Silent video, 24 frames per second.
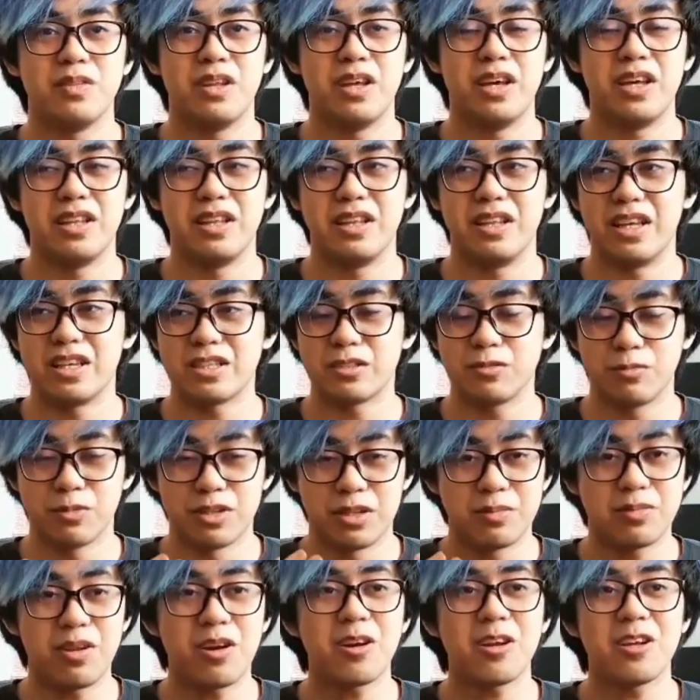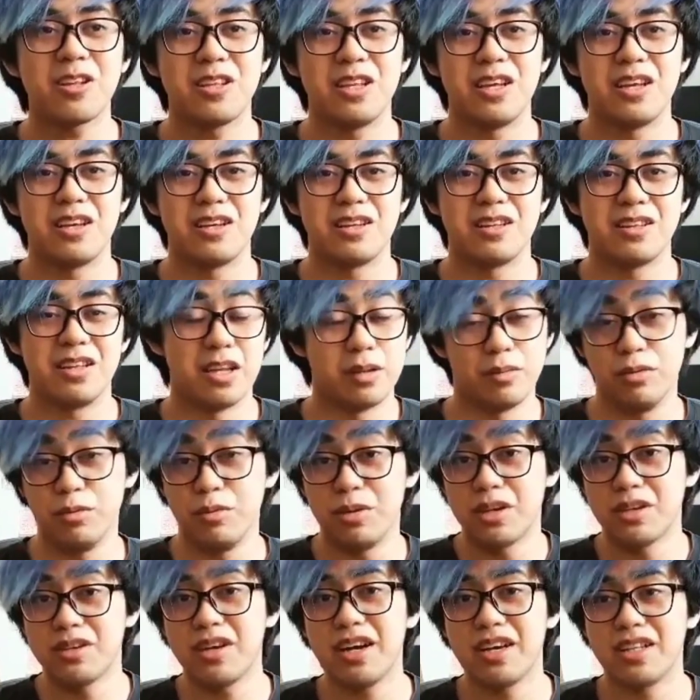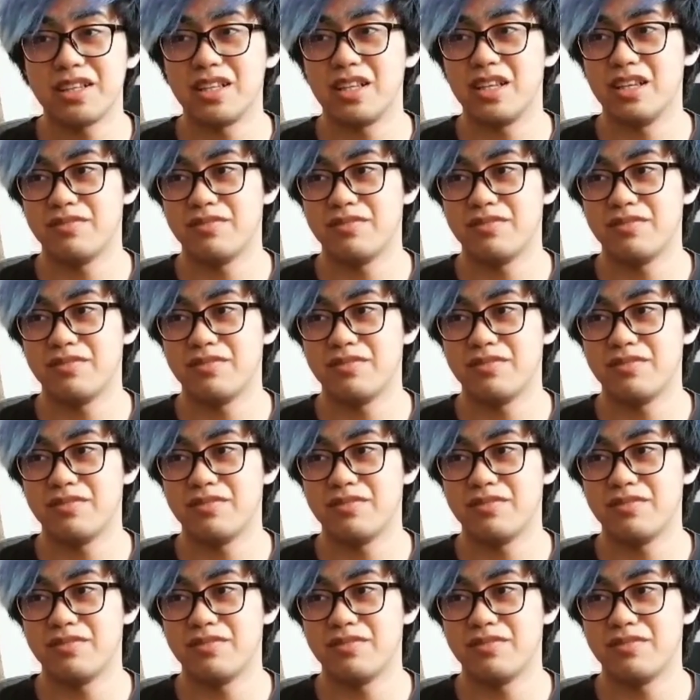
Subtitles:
and that's what I'm targeting, then I'm doing it right.